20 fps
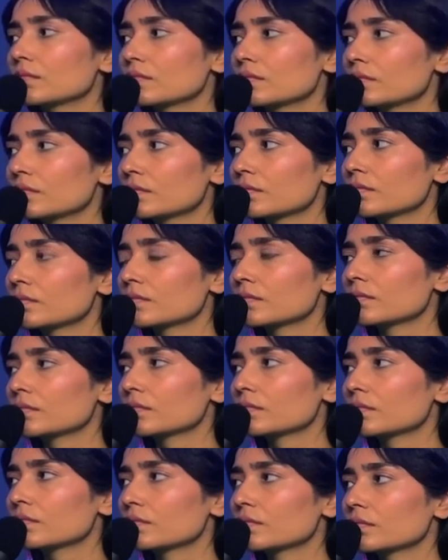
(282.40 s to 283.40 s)

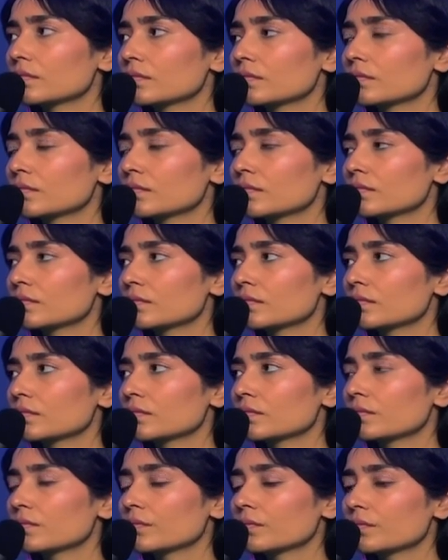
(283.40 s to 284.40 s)

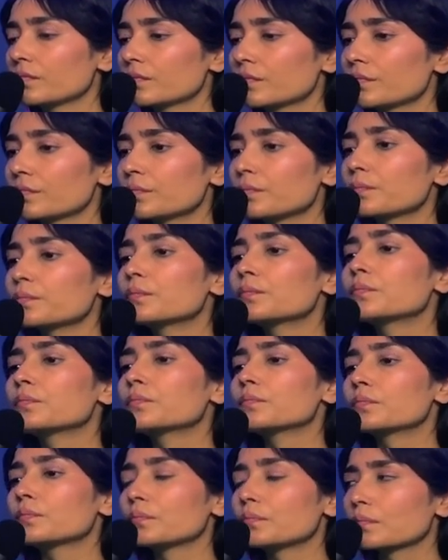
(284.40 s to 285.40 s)

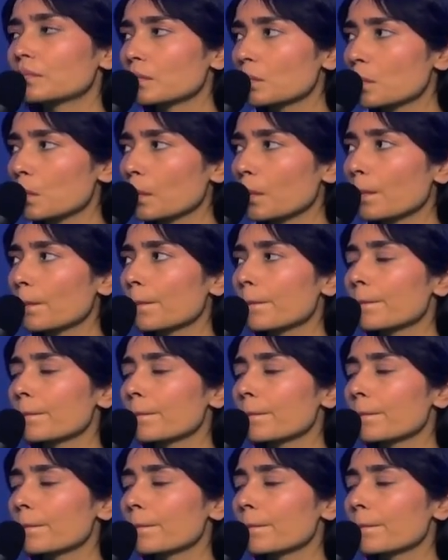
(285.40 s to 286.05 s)
(silent)